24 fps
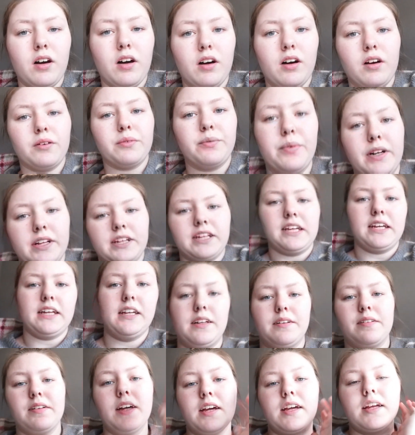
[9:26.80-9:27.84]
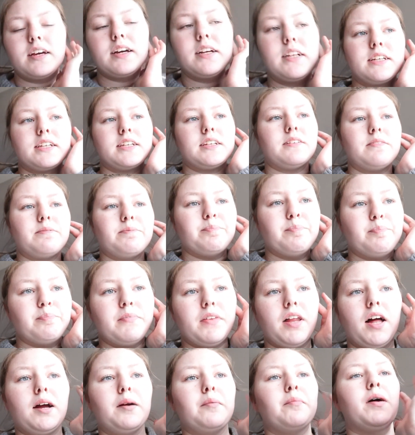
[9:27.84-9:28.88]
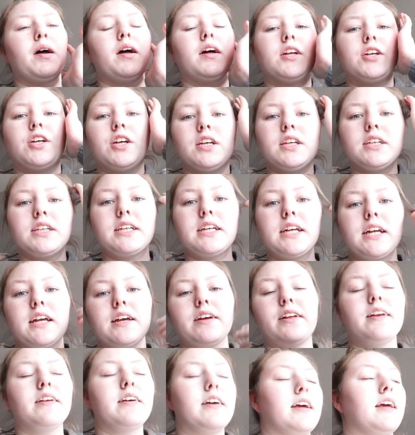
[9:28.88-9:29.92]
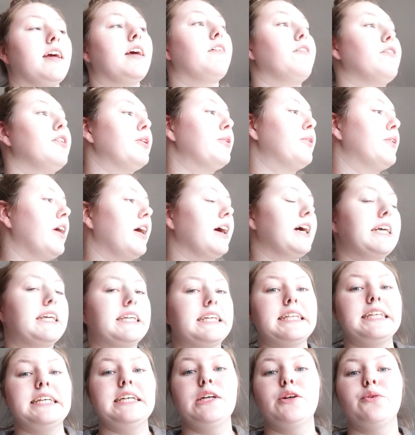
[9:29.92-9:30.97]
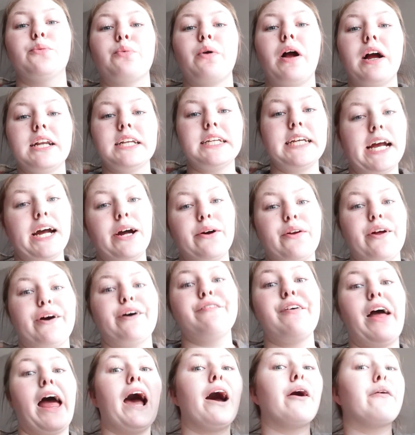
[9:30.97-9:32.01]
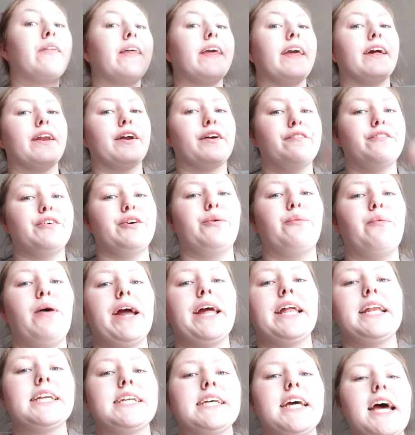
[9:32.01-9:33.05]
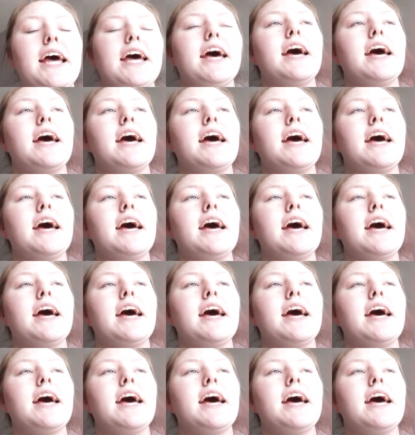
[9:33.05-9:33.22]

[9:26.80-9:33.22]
Alrighty, hey guys. I'm just gonna give you guys the rundown of how the interview went.